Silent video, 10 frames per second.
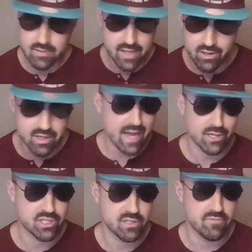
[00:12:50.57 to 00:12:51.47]

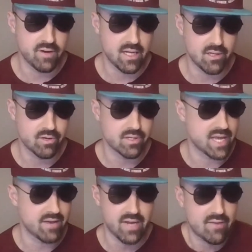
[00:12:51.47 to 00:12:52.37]
international followers
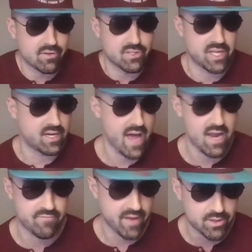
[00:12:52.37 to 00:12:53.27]
have never seen an
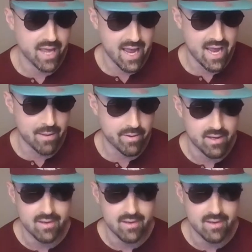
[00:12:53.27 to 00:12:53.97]
NFL game.